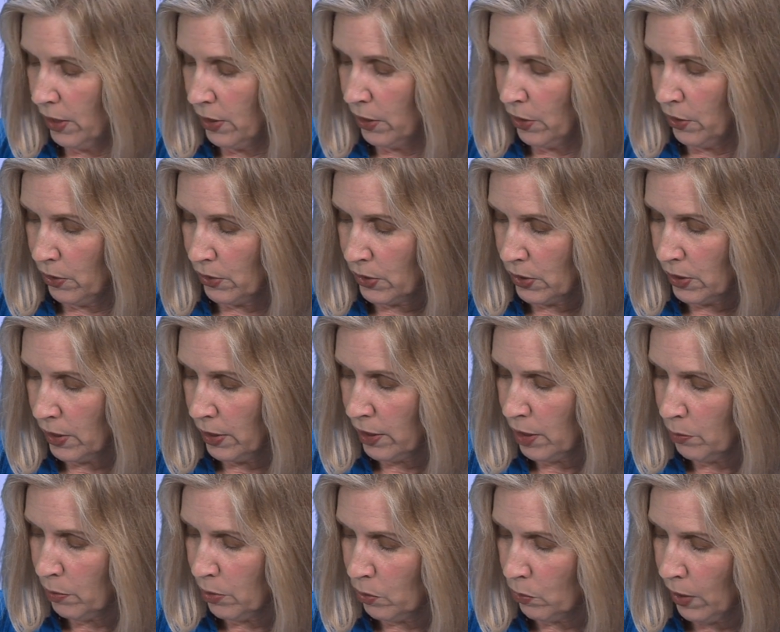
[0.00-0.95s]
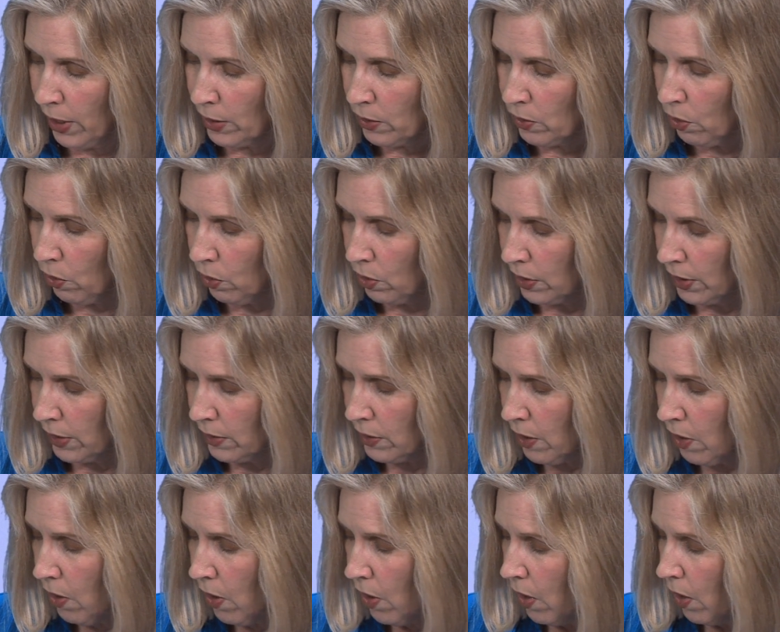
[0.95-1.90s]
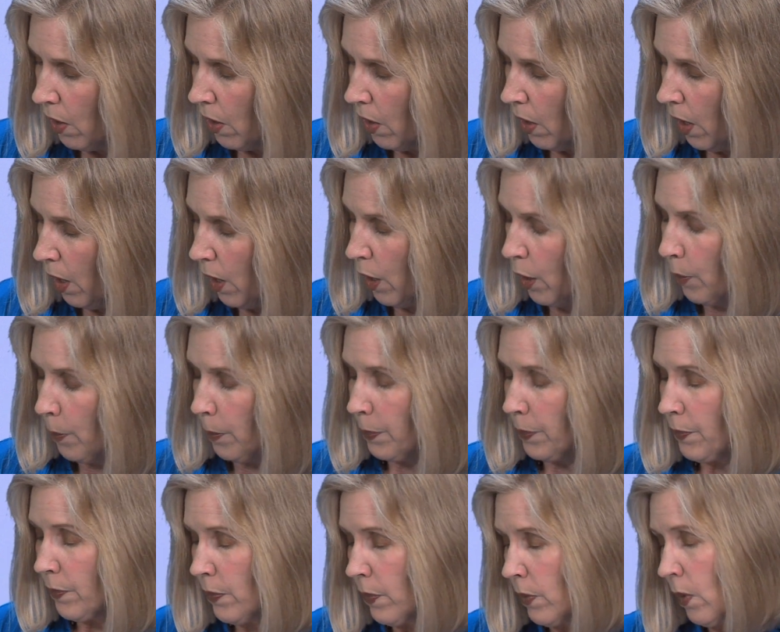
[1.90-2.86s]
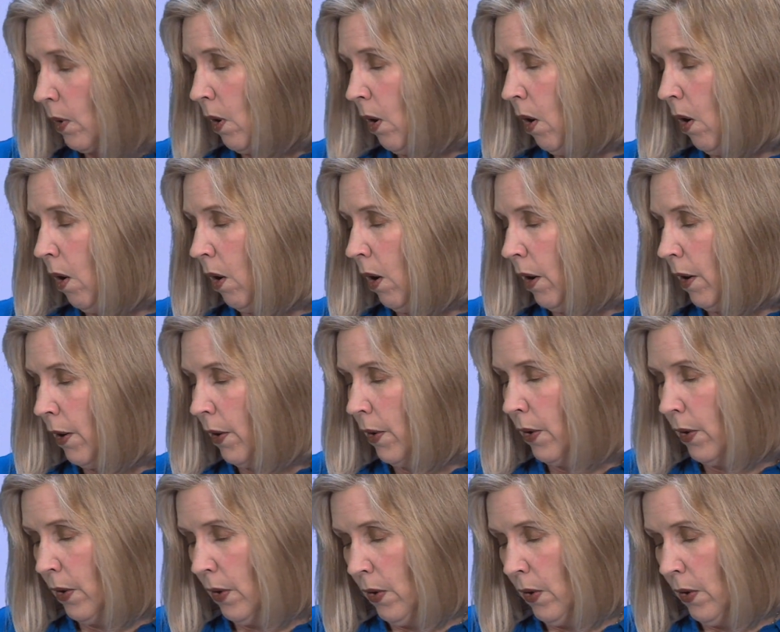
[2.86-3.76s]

here, cecum and right colon, are